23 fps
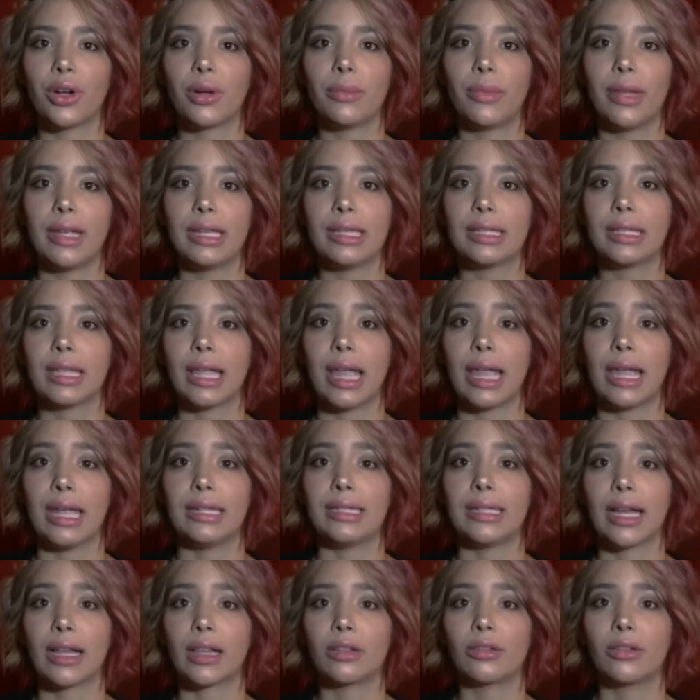makes a
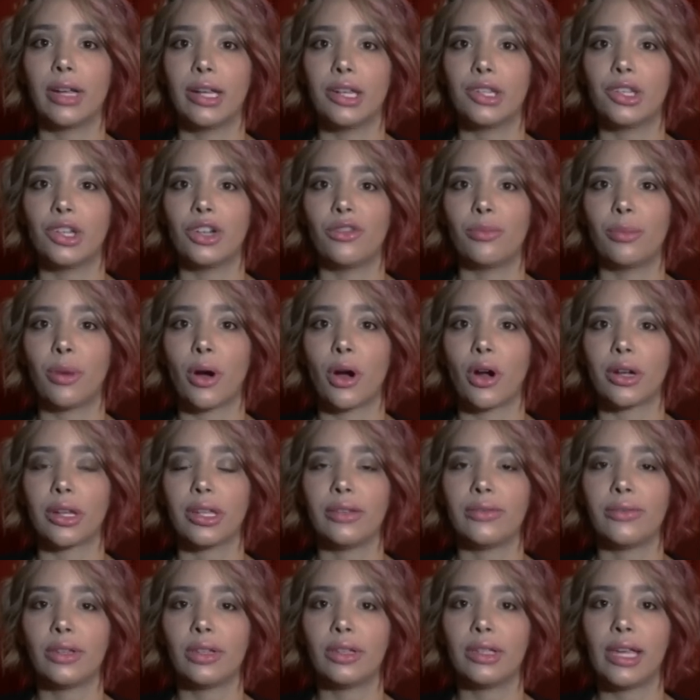declaration of party
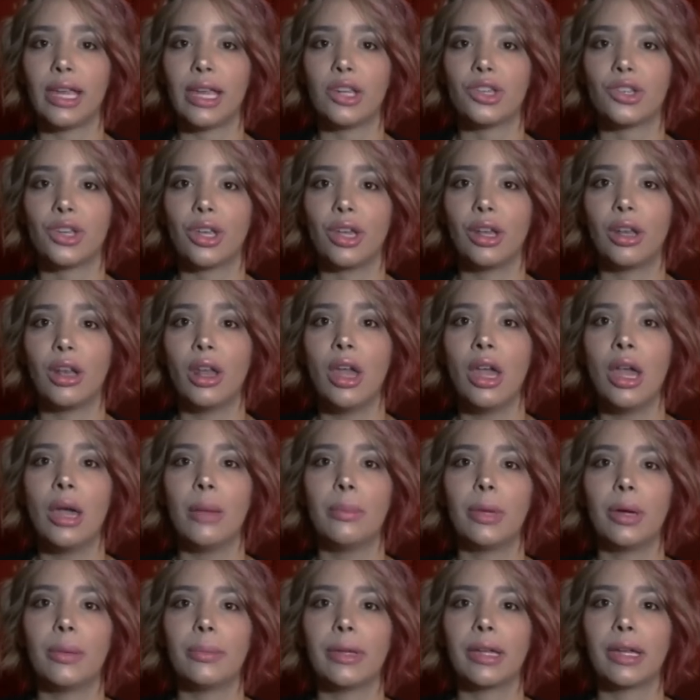affiliation,
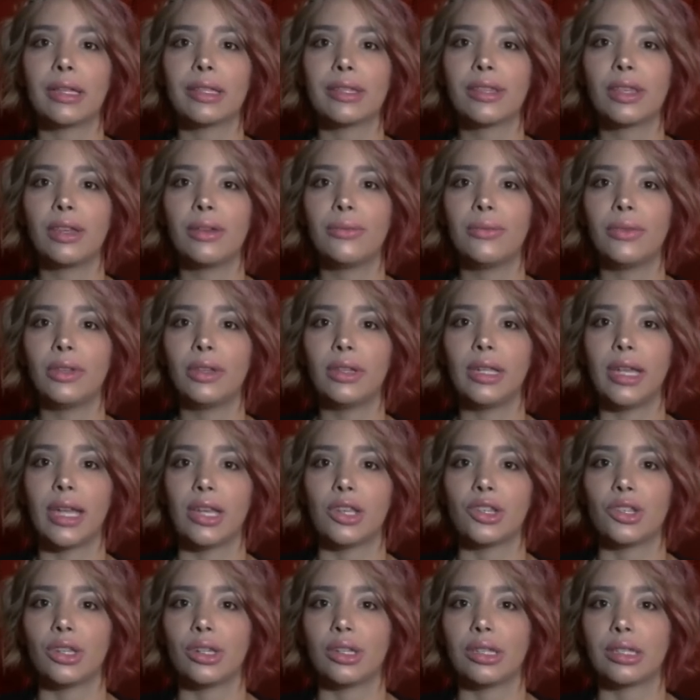but because the
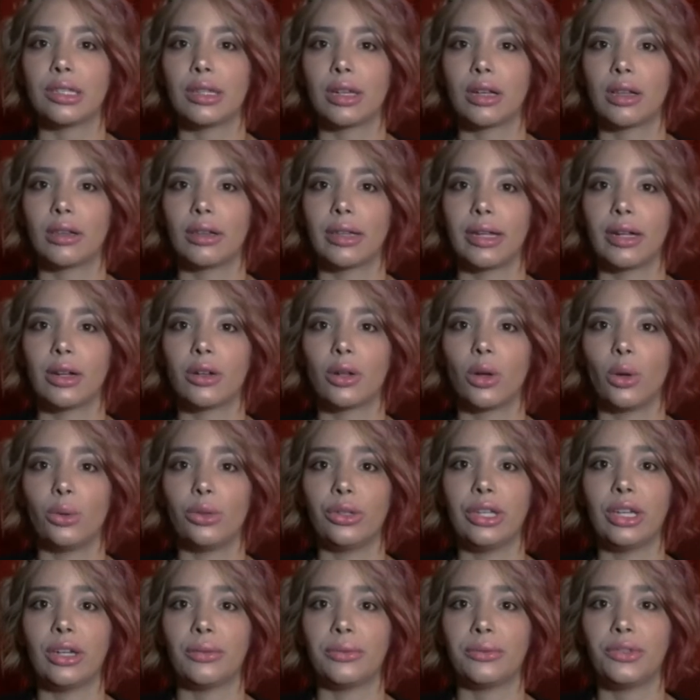affiliation is declared
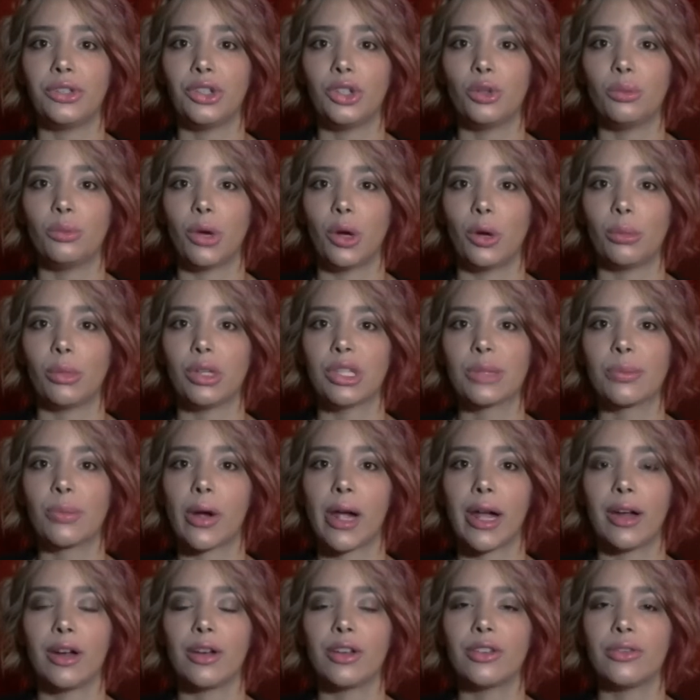only a few moments
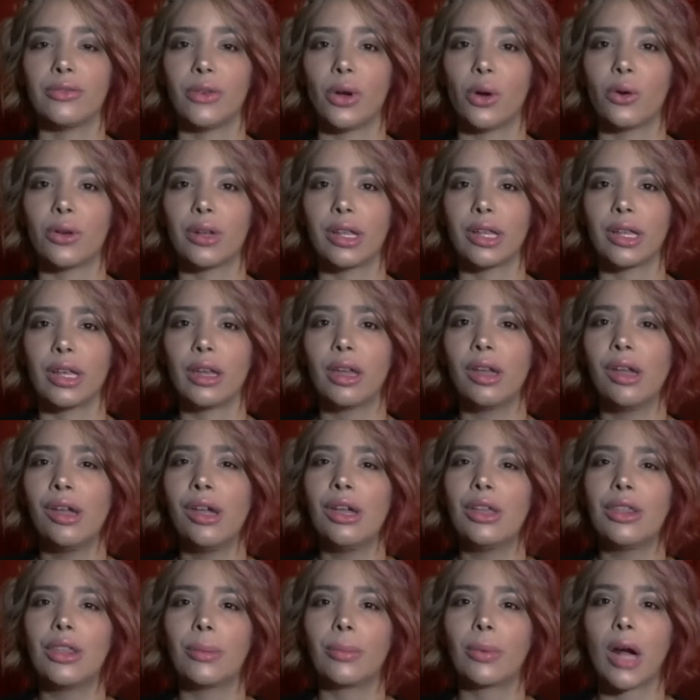prior to voting,
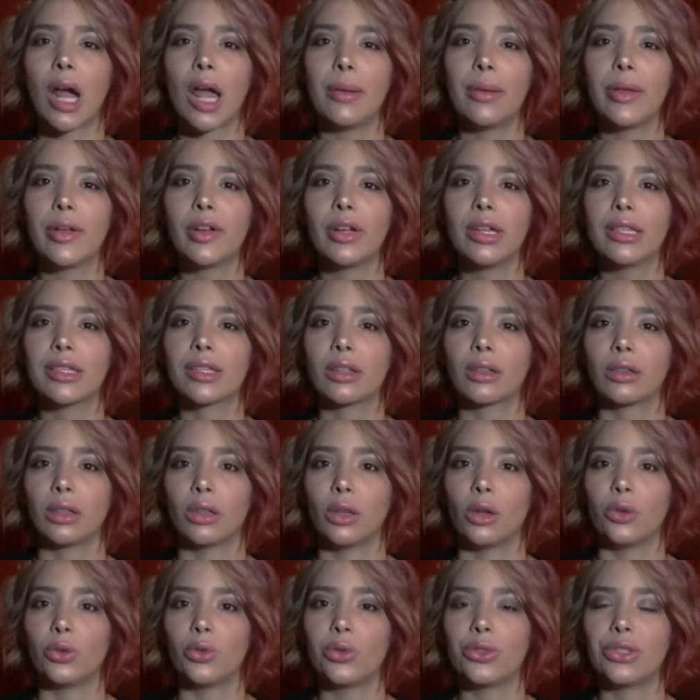the primary is
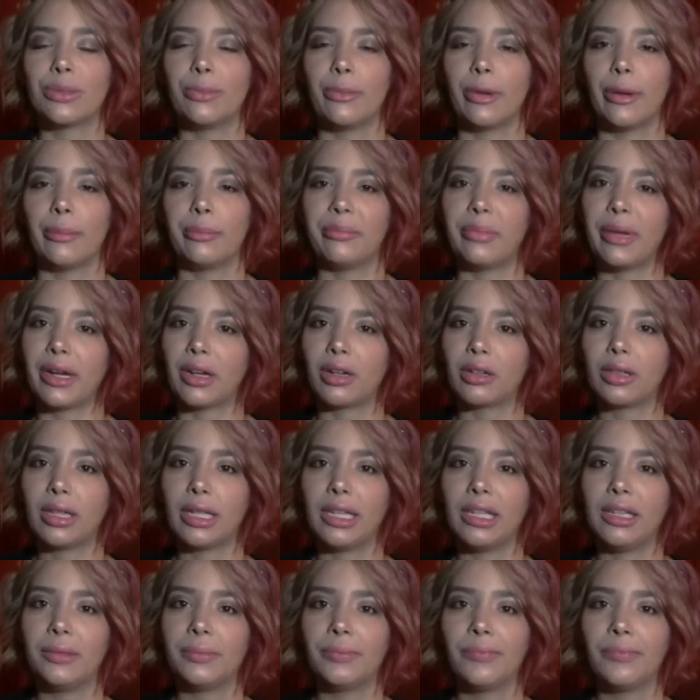closed but barely.